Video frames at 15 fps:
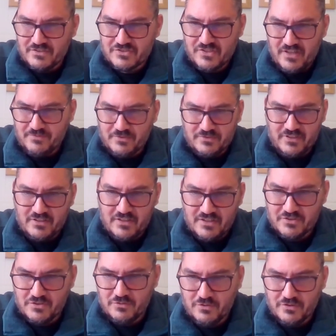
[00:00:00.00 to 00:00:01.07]
there's definitely a
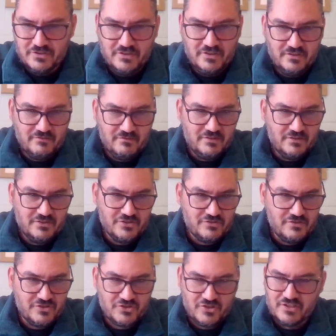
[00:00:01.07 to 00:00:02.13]
hardcore
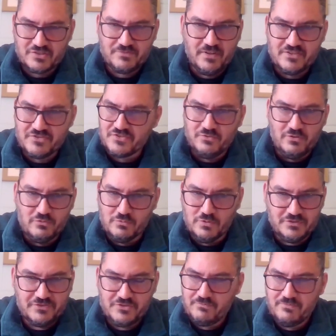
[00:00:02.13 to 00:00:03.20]
Sharks fans that all
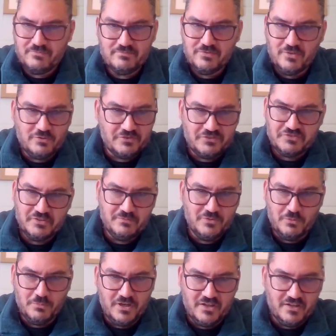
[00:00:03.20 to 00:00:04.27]
want to follow the team
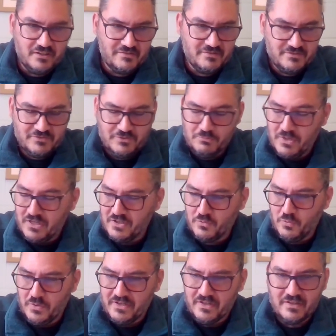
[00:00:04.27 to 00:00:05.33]
no matter
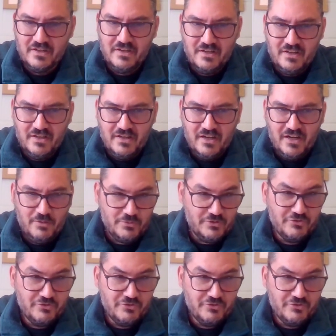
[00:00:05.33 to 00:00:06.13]
where, and